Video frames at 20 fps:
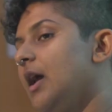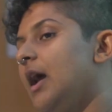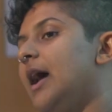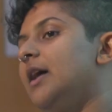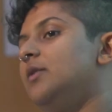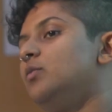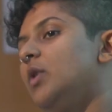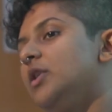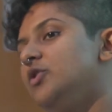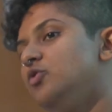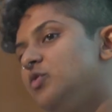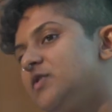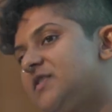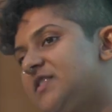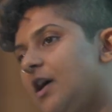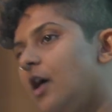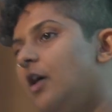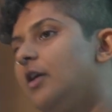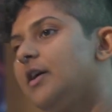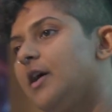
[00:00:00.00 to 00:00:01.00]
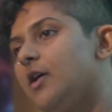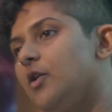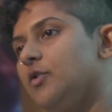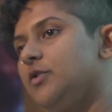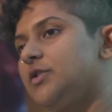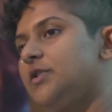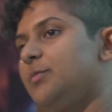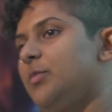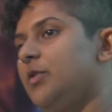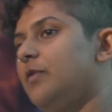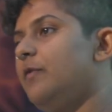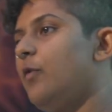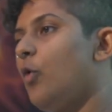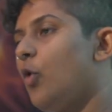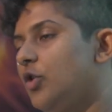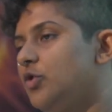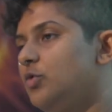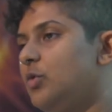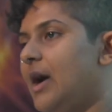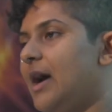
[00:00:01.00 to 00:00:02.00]
And when you start out,
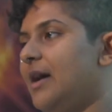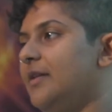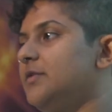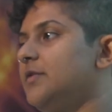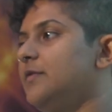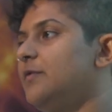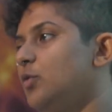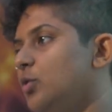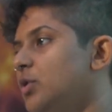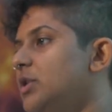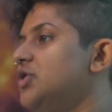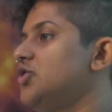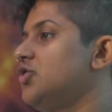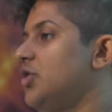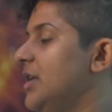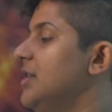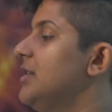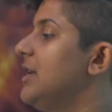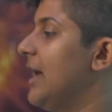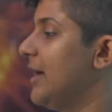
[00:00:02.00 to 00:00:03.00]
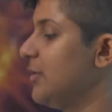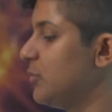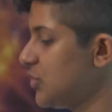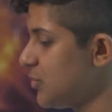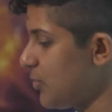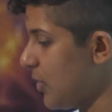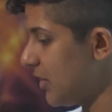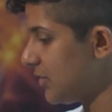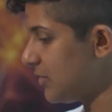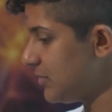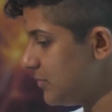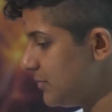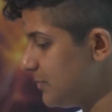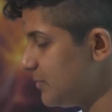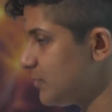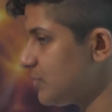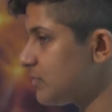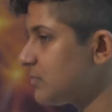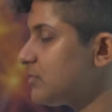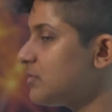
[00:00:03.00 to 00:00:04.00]
before you have a fully trained language model,
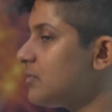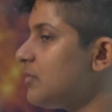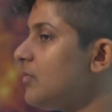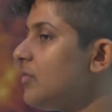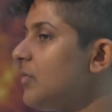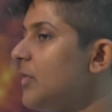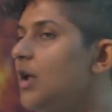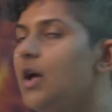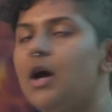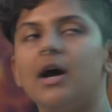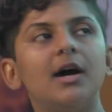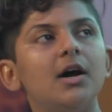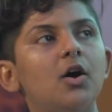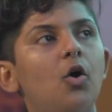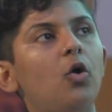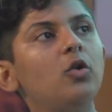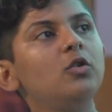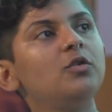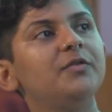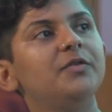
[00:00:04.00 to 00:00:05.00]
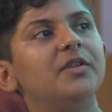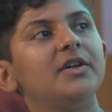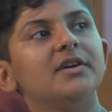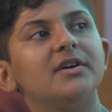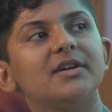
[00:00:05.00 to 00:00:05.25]
all of the